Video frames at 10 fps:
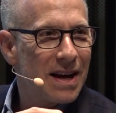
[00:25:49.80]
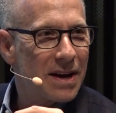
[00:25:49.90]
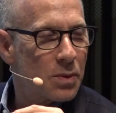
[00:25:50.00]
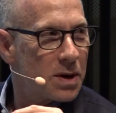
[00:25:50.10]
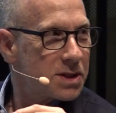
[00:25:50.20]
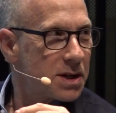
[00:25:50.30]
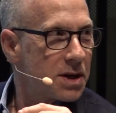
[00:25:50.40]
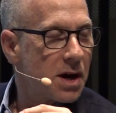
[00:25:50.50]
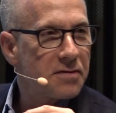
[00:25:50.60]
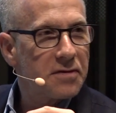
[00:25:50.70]
And it wasn't
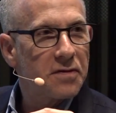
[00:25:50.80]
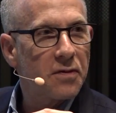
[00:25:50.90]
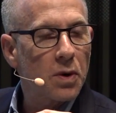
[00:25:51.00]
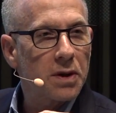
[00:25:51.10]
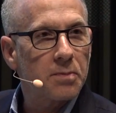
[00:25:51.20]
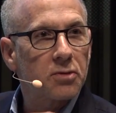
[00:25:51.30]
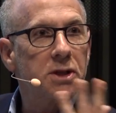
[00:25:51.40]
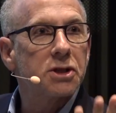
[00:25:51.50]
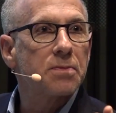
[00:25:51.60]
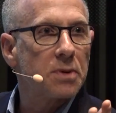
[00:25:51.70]
enough for the
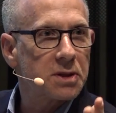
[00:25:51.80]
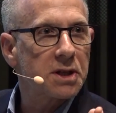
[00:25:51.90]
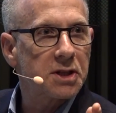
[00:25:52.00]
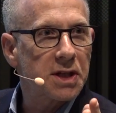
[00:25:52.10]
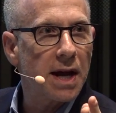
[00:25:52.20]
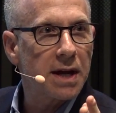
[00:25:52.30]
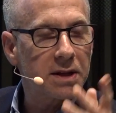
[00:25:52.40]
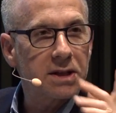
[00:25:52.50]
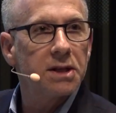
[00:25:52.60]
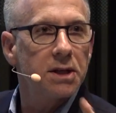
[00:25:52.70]
principal to say
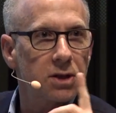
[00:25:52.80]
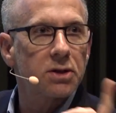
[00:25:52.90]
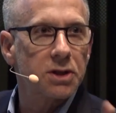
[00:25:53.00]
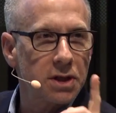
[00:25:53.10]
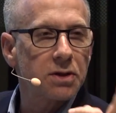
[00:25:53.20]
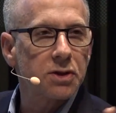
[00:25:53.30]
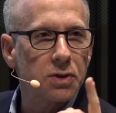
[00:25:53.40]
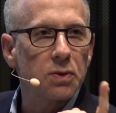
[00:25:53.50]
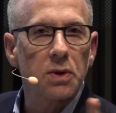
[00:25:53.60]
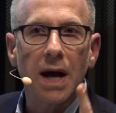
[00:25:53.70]
it. The teachers in the
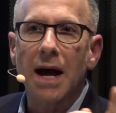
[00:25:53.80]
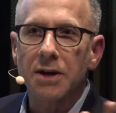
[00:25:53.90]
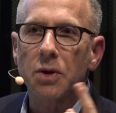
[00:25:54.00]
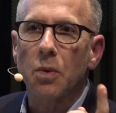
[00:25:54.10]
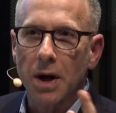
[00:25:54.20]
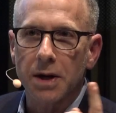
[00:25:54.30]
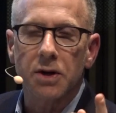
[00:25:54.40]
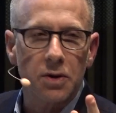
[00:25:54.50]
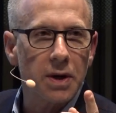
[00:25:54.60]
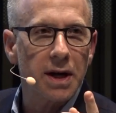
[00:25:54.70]
school had to want to
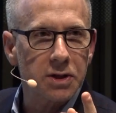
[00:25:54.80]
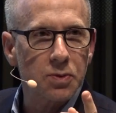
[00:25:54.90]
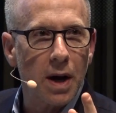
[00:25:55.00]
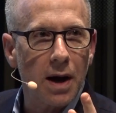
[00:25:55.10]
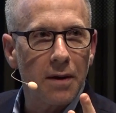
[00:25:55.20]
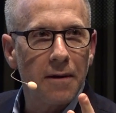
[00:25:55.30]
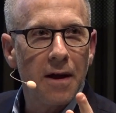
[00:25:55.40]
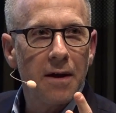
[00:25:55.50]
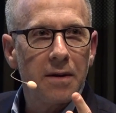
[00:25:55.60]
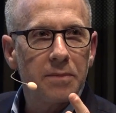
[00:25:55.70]
do it as well,
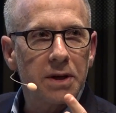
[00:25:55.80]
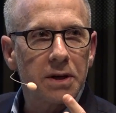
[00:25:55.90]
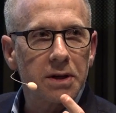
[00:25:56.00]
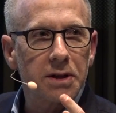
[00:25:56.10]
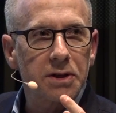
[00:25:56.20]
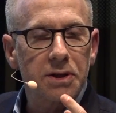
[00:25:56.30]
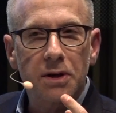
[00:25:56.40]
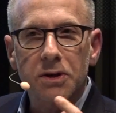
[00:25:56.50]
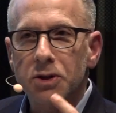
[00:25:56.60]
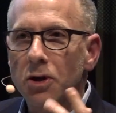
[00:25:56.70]
because
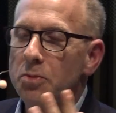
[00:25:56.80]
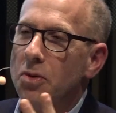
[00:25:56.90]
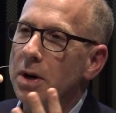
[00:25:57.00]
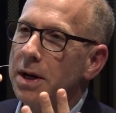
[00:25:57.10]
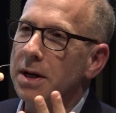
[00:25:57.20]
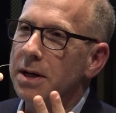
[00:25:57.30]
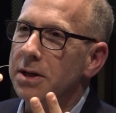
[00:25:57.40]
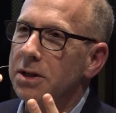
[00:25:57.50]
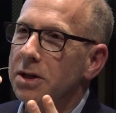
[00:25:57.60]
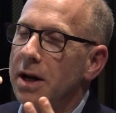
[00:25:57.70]
there's no point
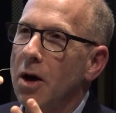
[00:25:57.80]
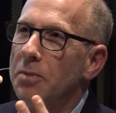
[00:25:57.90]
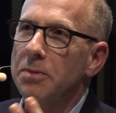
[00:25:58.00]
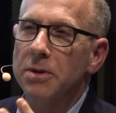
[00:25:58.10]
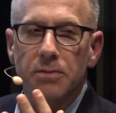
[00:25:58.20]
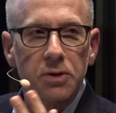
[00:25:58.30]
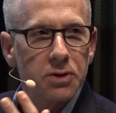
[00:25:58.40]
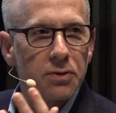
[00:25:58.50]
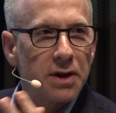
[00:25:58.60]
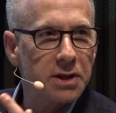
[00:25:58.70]
in helping people
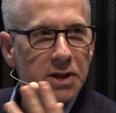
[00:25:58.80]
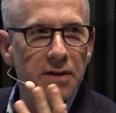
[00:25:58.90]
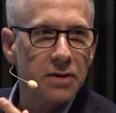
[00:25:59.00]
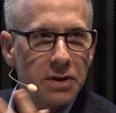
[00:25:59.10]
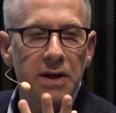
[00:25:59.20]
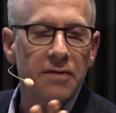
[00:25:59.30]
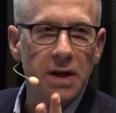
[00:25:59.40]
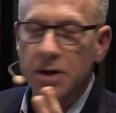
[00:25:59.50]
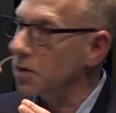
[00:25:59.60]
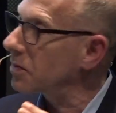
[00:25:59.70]
do things differently if
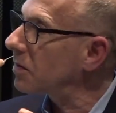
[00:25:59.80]
they don't